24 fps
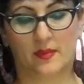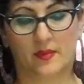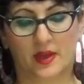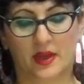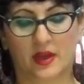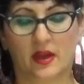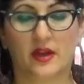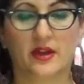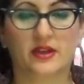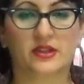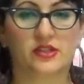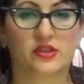we're
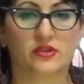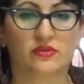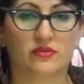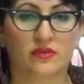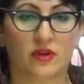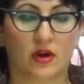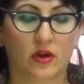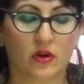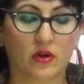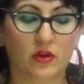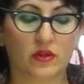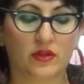going to
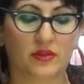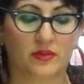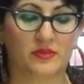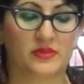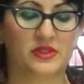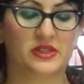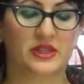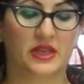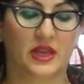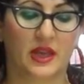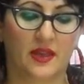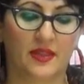roll them
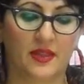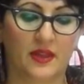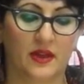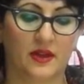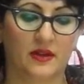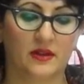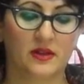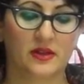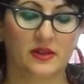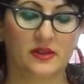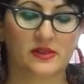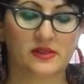together.
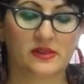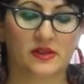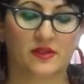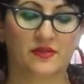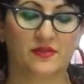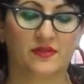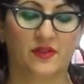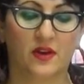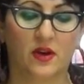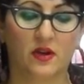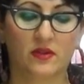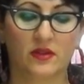So
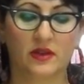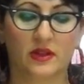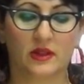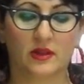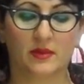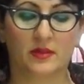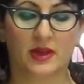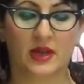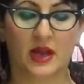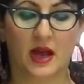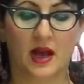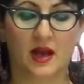folding
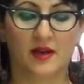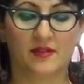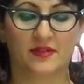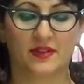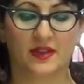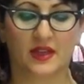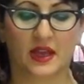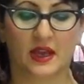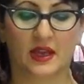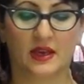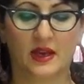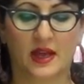them in half
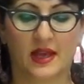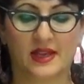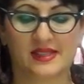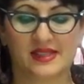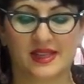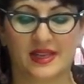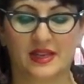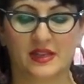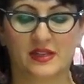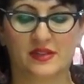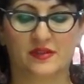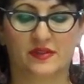again as
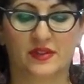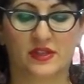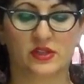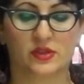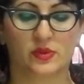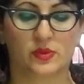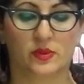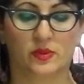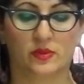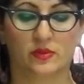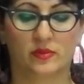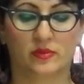
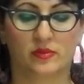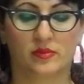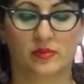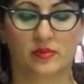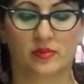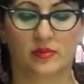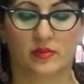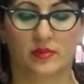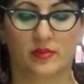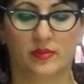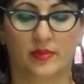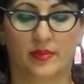individual
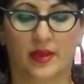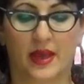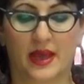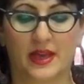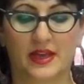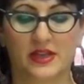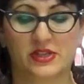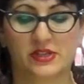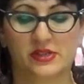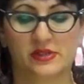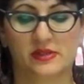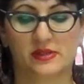
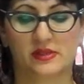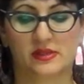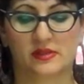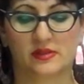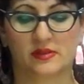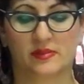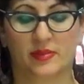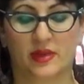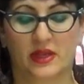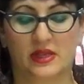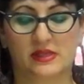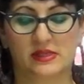pieces,
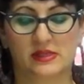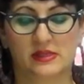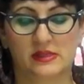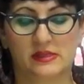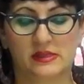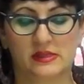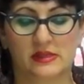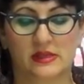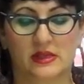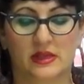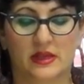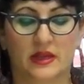
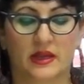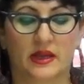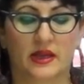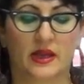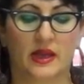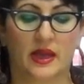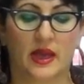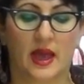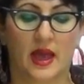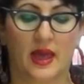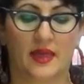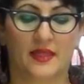
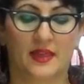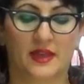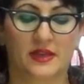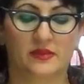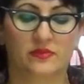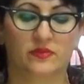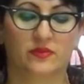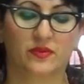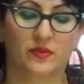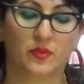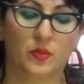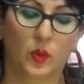and then
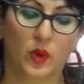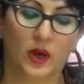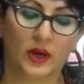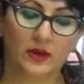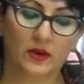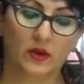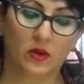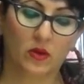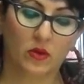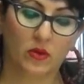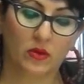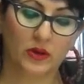from one
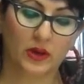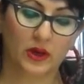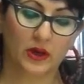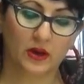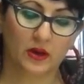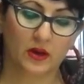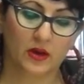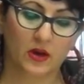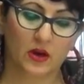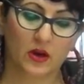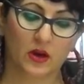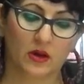corner,
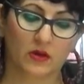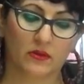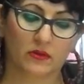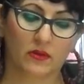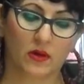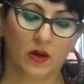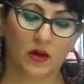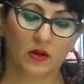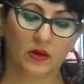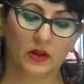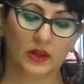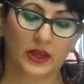
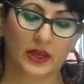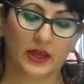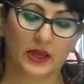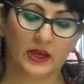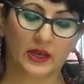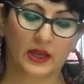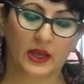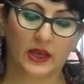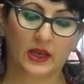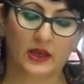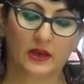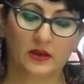rolling it
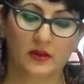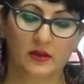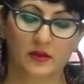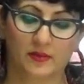in